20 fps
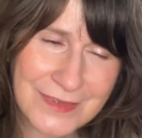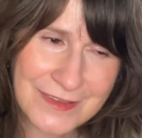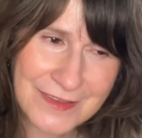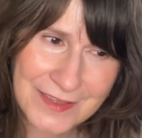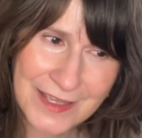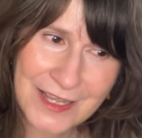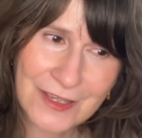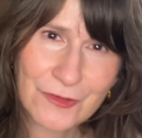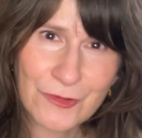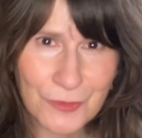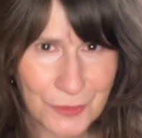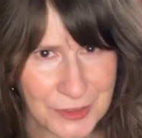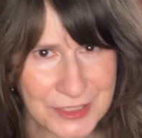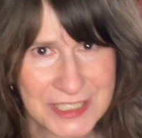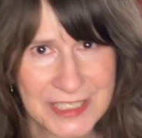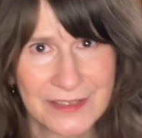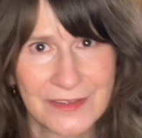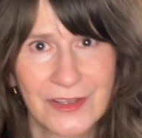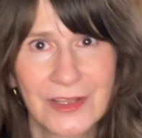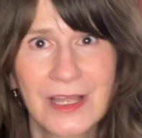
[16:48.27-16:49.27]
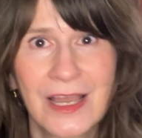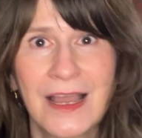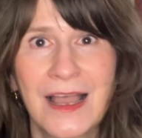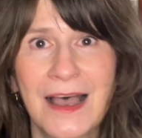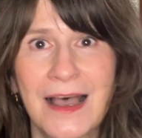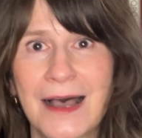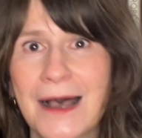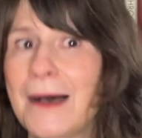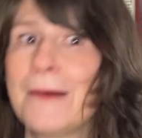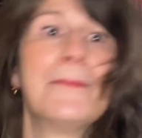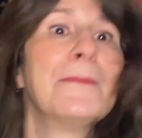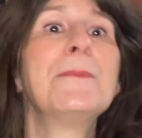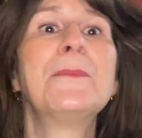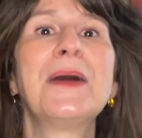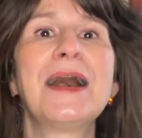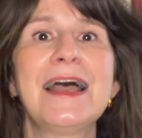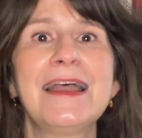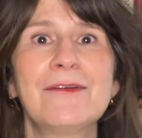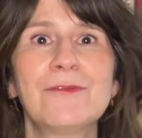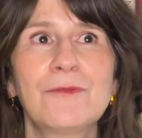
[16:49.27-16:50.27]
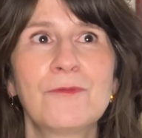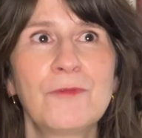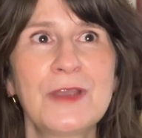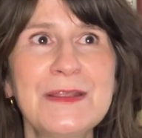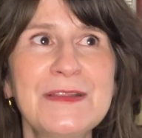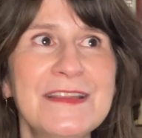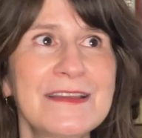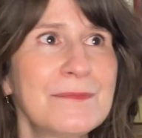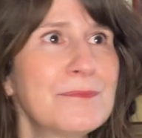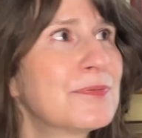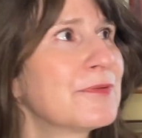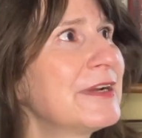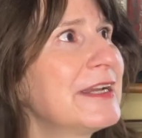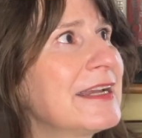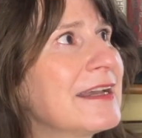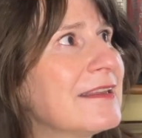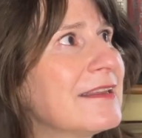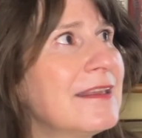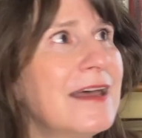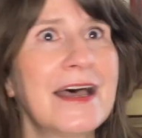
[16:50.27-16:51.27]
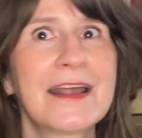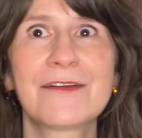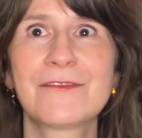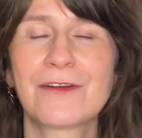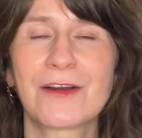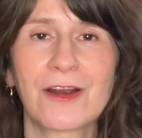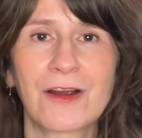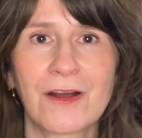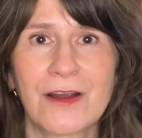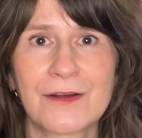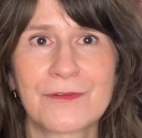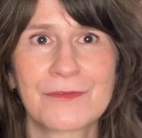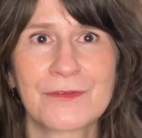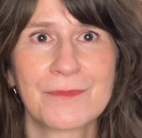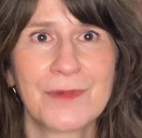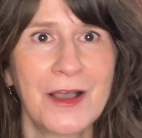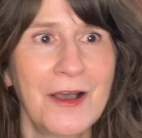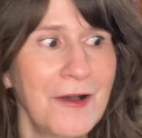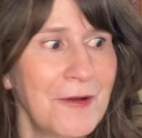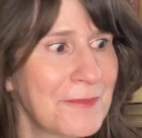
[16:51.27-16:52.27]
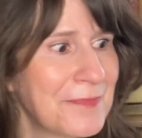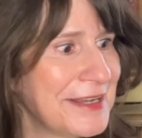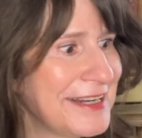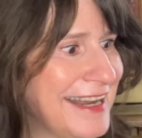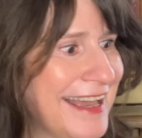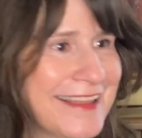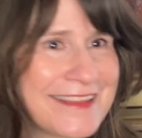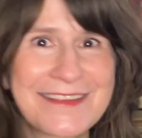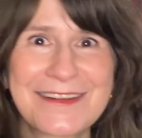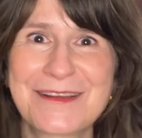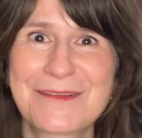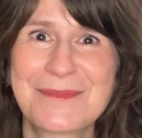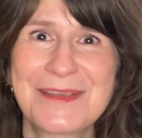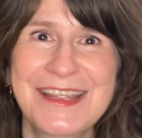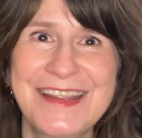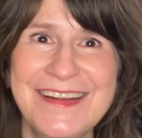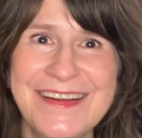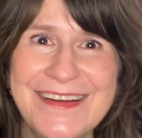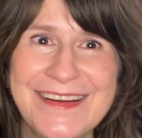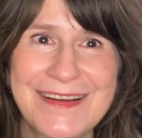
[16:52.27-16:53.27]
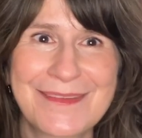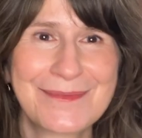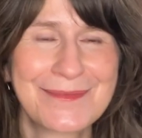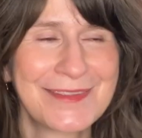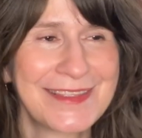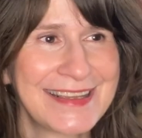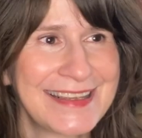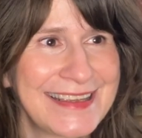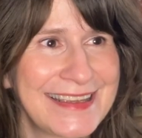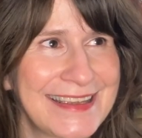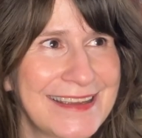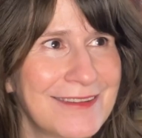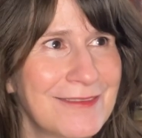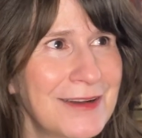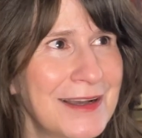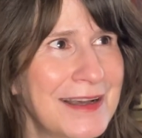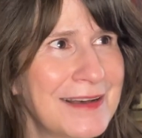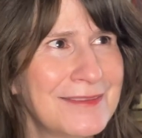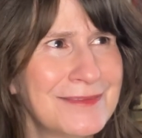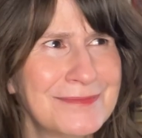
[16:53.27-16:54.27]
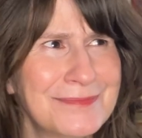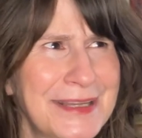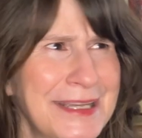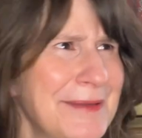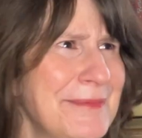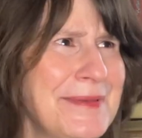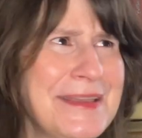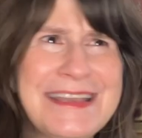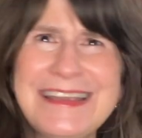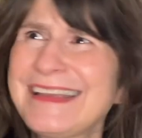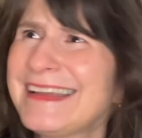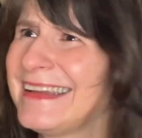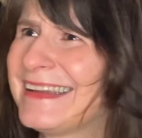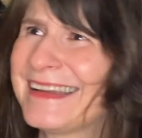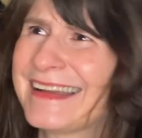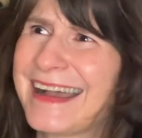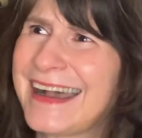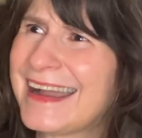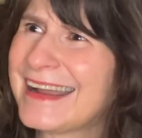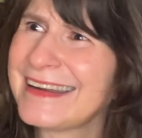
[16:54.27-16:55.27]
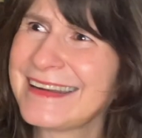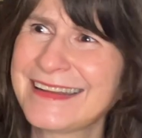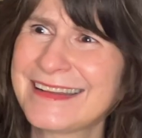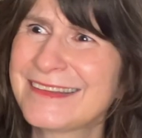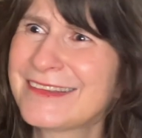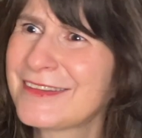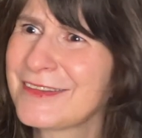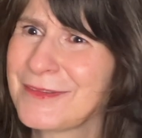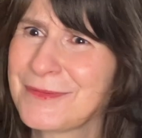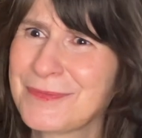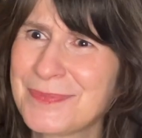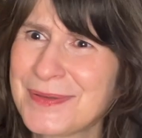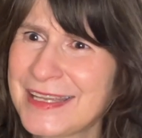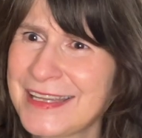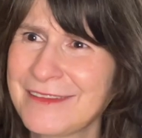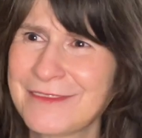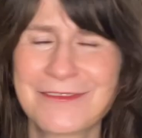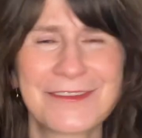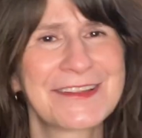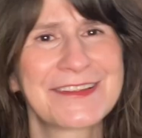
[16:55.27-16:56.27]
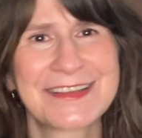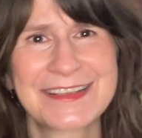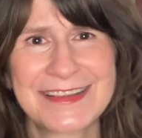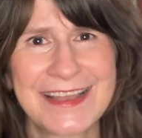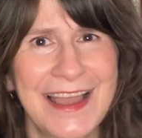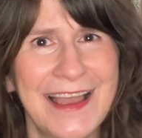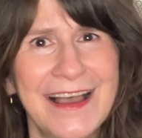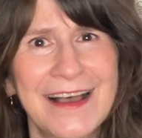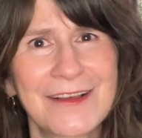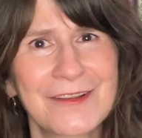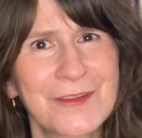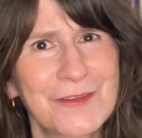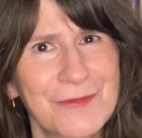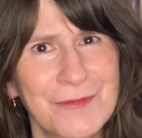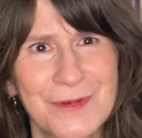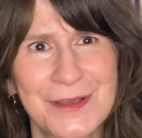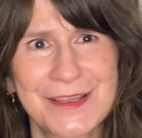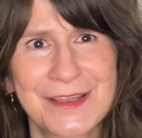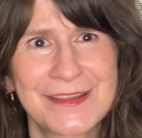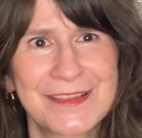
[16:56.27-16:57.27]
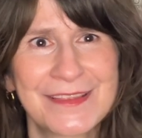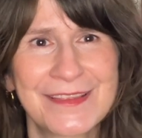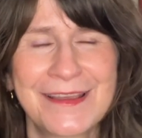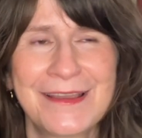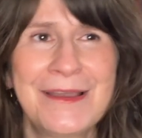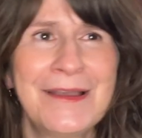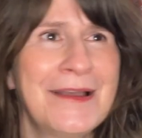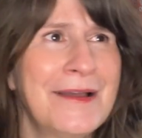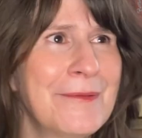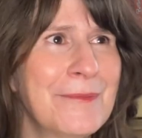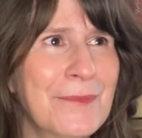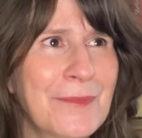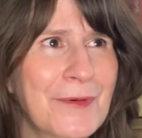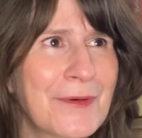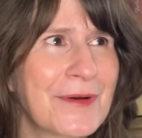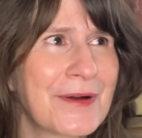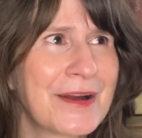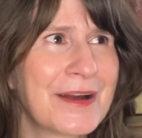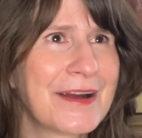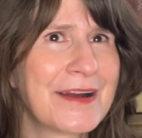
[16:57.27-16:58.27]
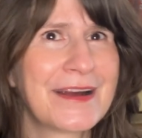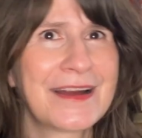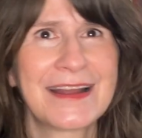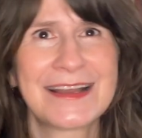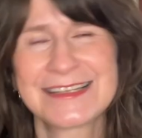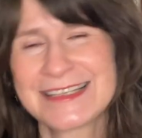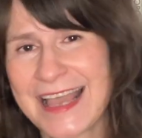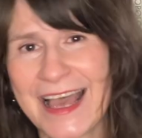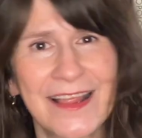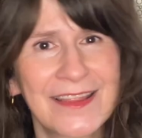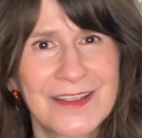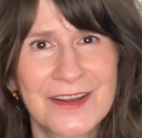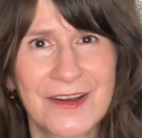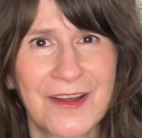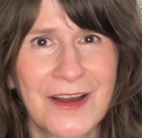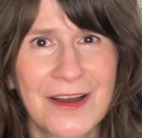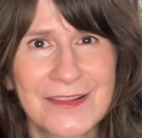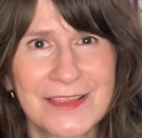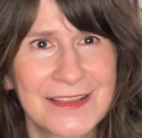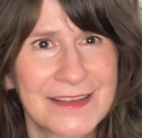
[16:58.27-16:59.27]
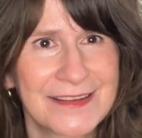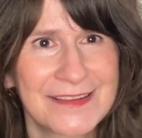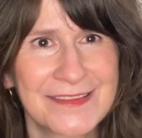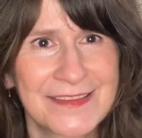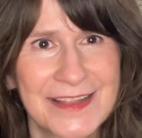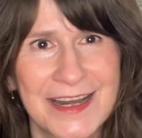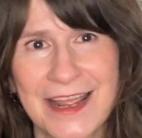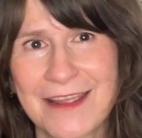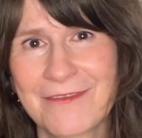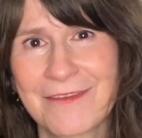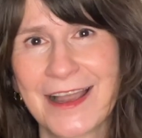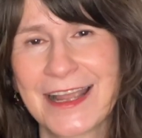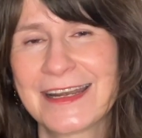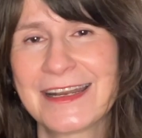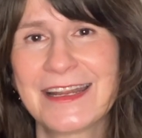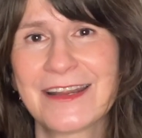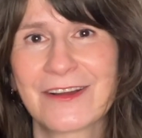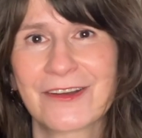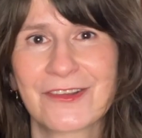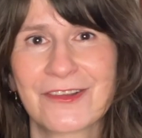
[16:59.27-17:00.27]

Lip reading: / ordeal. But we did bring a lot of our art from home. But now that I'm here, I'm thinking, well, maybe I need to be filling the house with more Italian art, things that I find here.